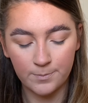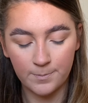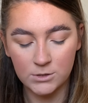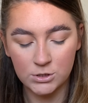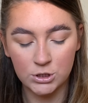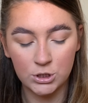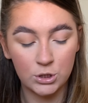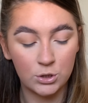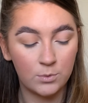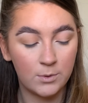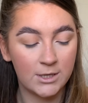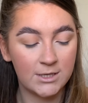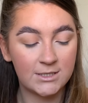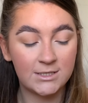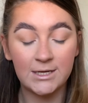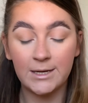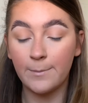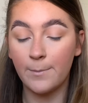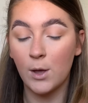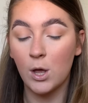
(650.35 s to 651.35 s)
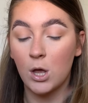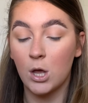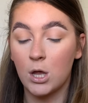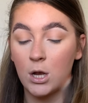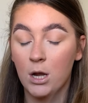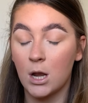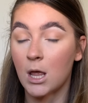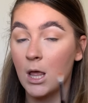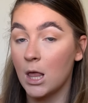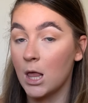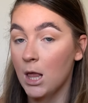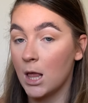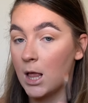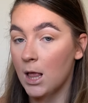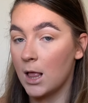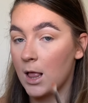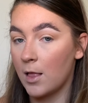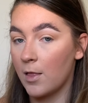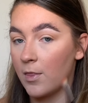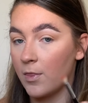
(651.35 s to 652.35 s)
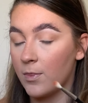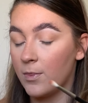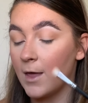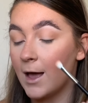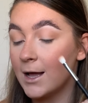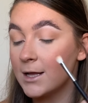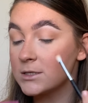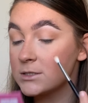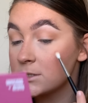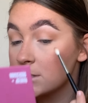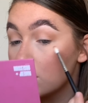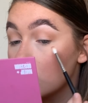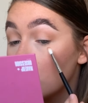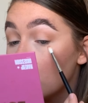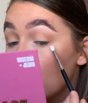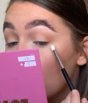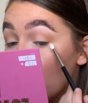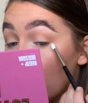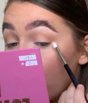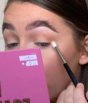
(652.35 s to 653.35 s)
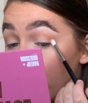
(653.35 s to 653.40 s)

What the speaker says: to deepen that up